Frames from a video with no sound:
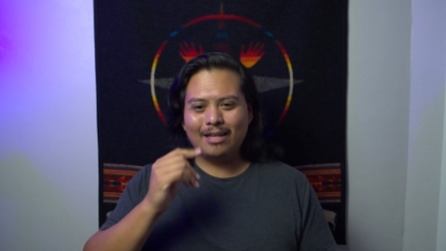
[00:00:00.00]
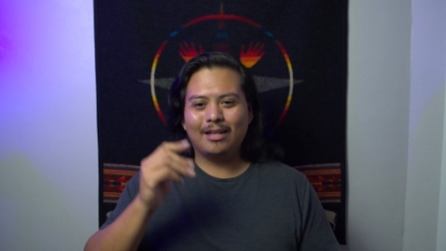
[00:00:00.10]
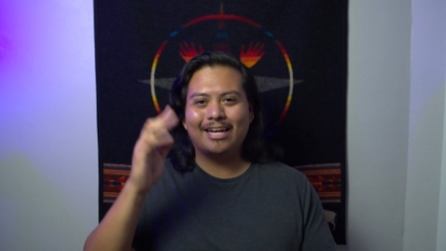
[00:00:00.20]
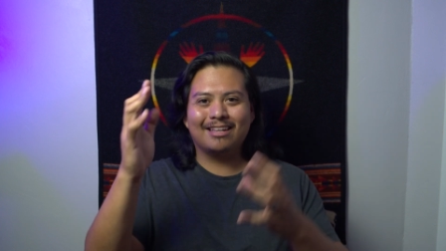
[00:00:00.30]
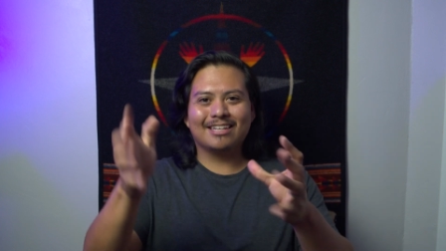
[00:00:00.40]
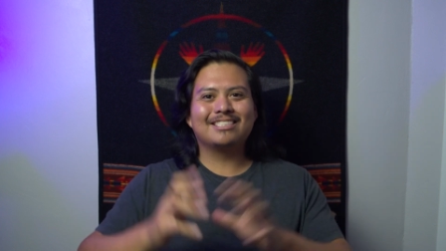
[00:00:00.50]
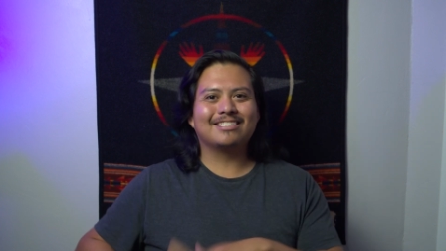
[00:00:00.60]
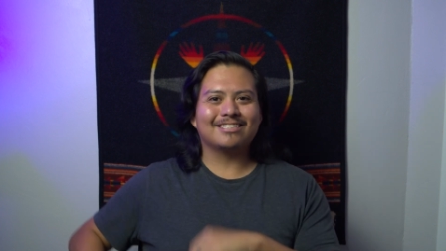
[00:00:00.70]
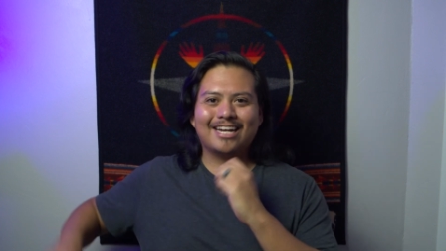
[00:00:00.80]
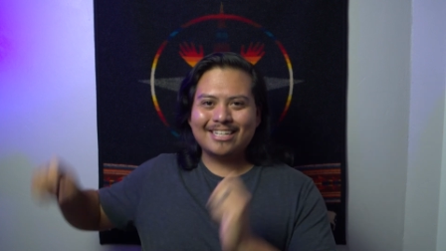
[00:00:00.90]
I like this
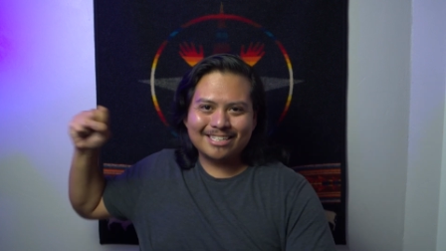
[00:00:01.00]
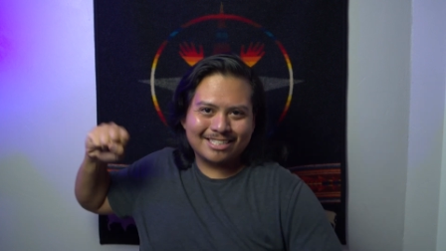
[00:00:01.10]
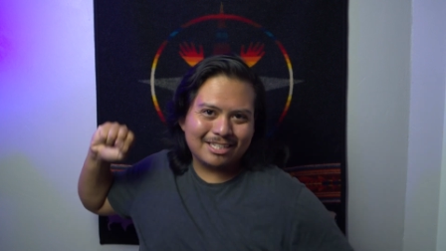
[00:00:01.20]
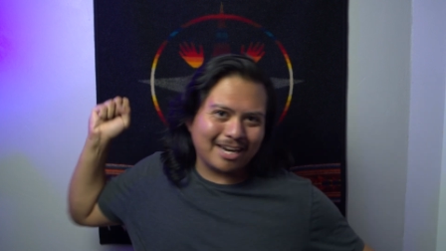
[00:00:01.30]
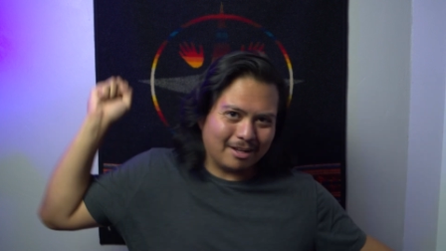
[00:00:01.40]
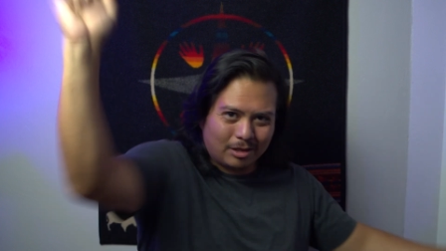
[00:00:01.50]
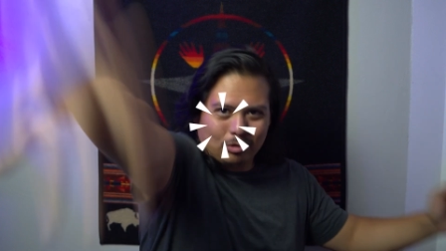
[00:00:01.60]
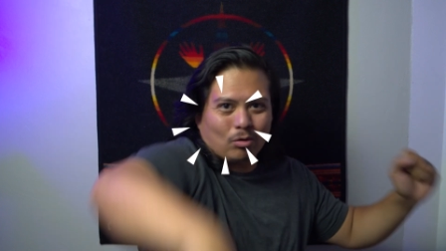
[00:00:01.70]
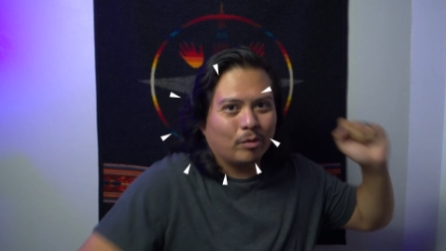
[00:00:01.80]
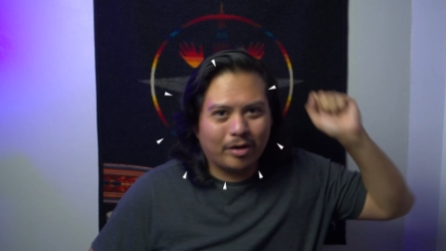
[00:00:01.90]
because I can just kind of
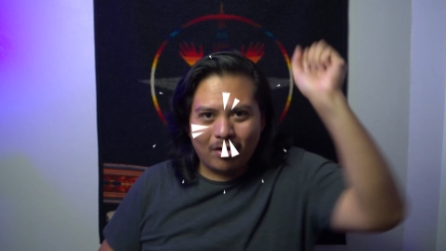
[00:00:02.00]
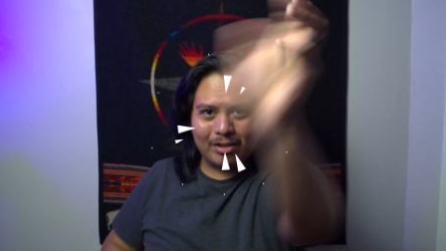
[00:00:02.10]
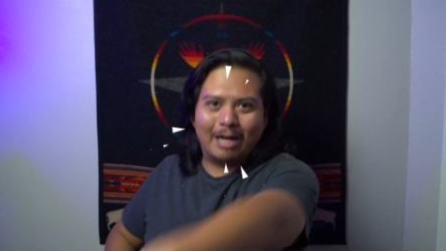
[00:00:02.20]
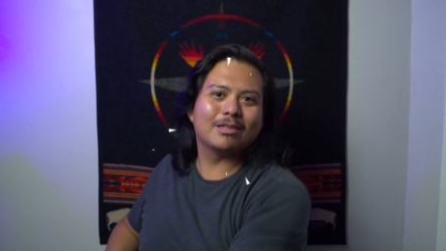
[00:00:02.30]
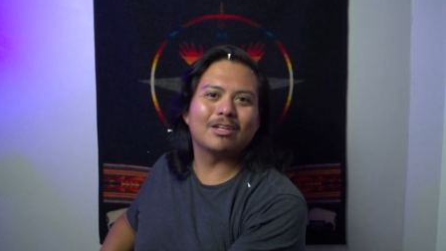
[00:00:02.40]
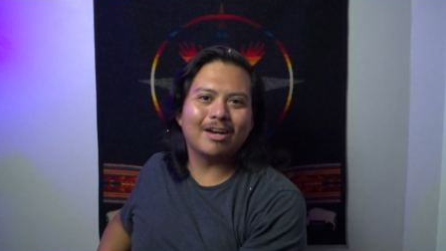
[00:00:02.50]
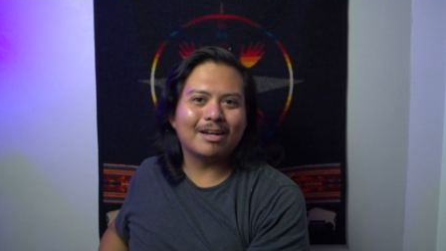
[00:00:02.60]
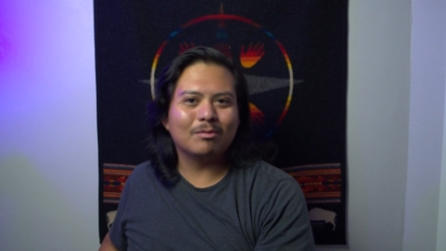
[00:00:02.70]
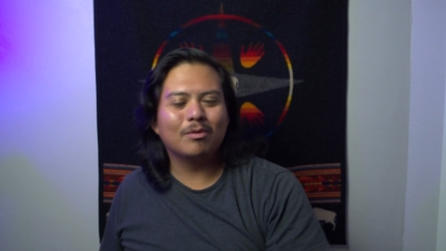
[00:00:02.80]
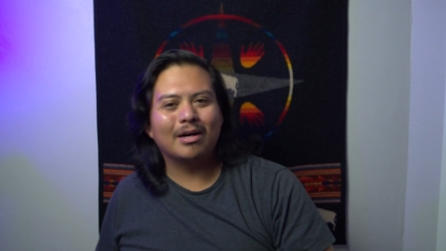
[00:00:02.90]
throw it all out
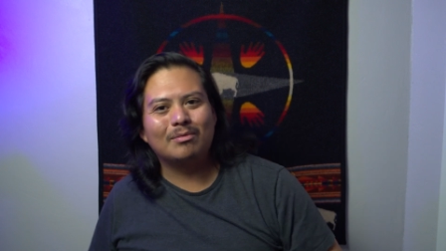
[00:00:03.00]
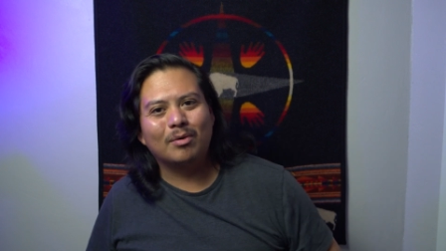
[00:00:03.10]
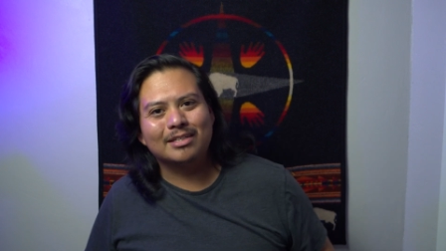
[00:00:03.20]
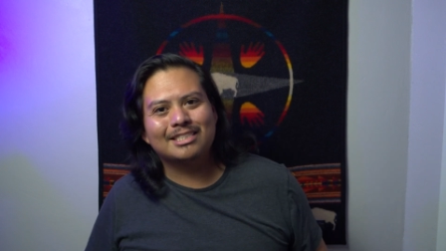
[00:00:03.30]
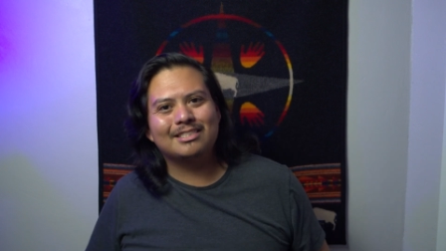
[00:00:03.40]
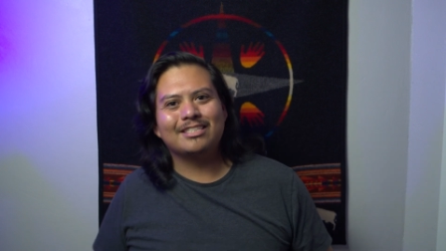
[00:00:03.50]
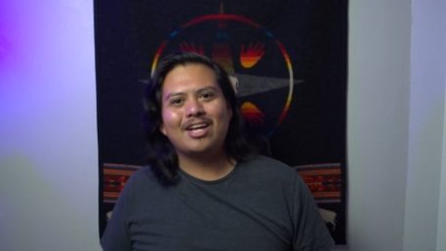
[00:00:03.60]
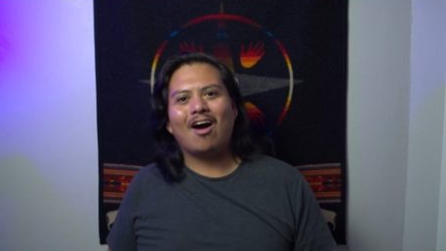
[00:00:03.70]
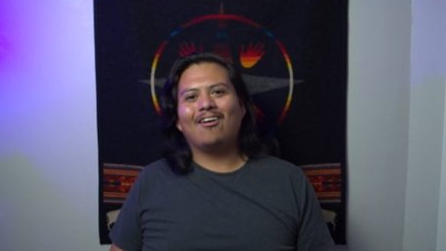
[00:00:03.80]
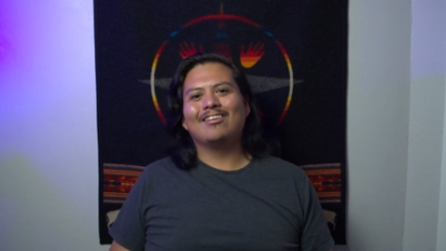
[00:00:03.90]
there at once to
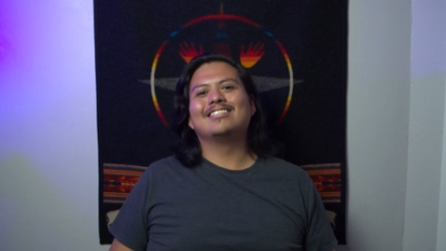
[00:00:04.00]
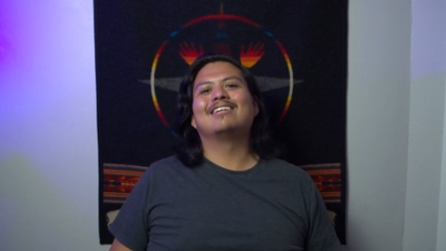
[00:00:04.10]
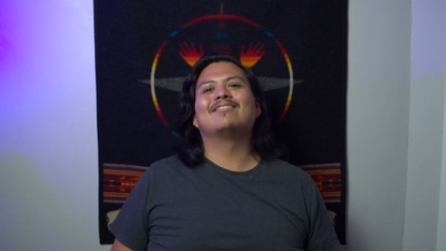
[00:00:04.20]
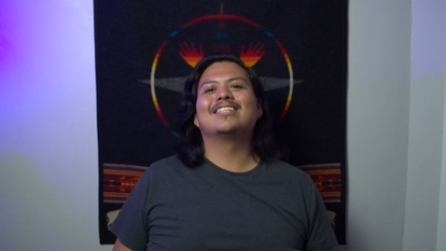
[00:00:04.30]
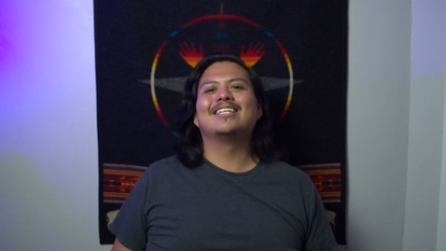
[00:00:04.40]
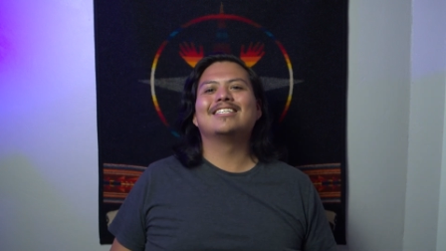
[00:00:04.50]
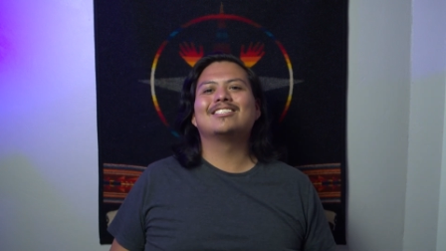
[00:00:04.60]
y'all and everything.